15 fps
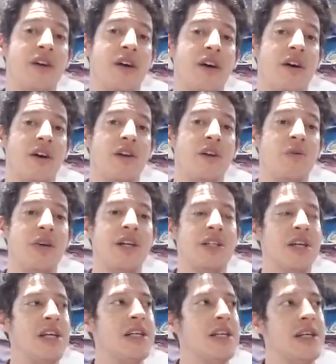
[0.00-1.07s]
We can
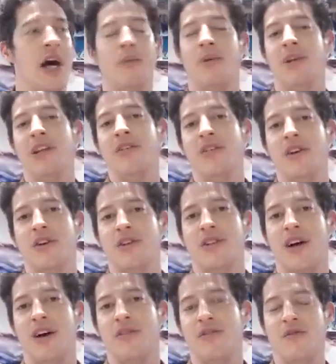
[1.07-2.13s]
tend to not believe in
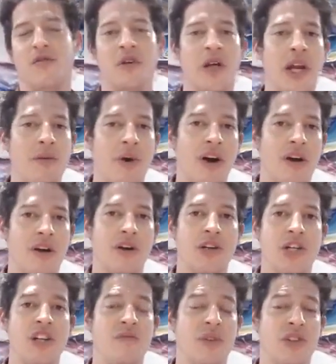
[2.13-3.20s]
ourselves and forget about our
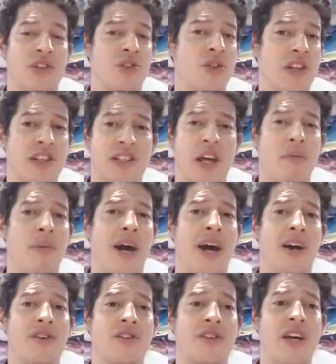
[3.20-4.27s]
achievements during
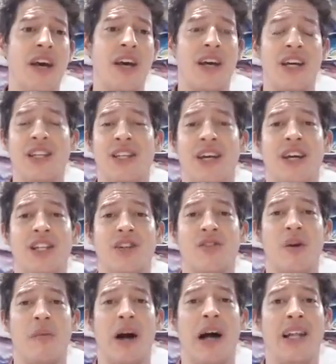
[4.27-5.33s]
setbacks. In the age of the
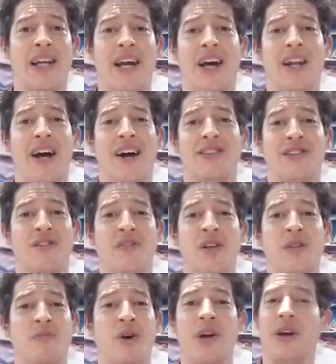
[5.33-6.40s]
Pollyanna-esque
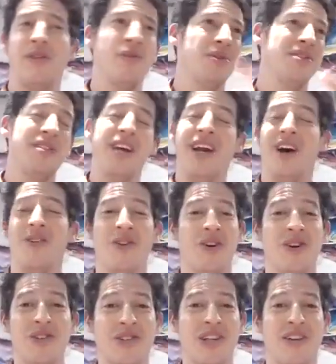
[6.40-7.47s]
Facebook, everyone's saying all the
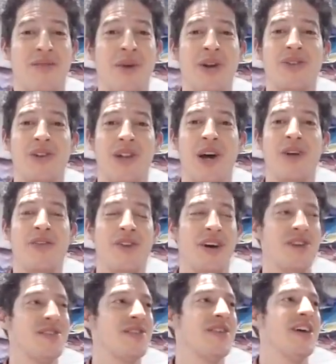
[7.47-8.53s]
good stuff about their life, and
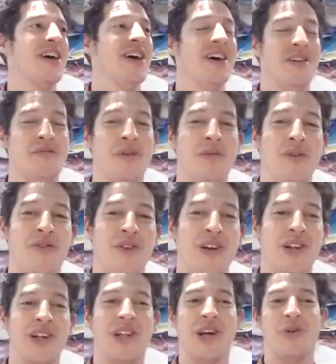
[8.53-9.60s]
us maybe
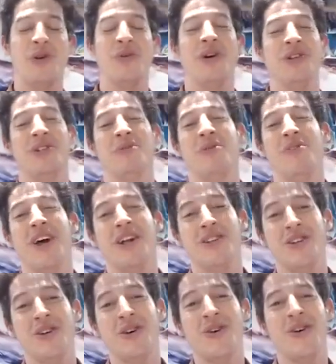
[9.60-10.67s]
feeling like we want some of that
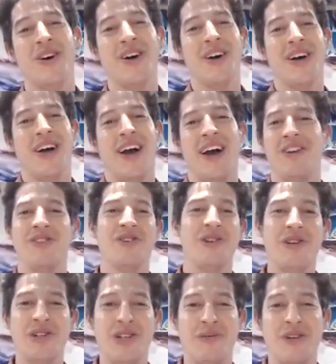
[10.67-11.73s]
too, and there's only
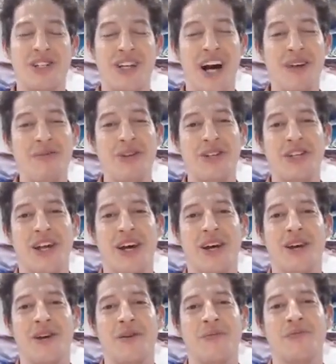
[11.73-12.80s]
so much time each
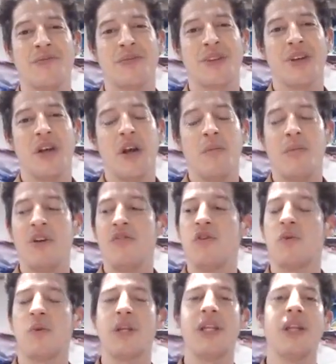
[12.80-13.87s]
day. But if you
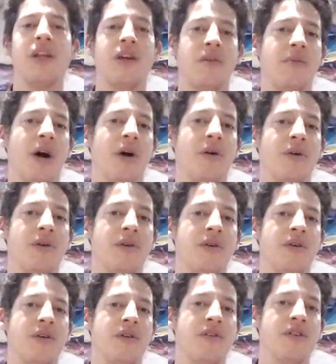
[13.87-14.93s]
really think about
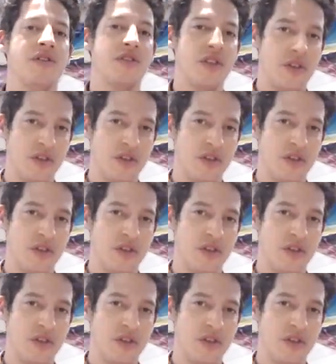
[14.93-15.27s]
the skills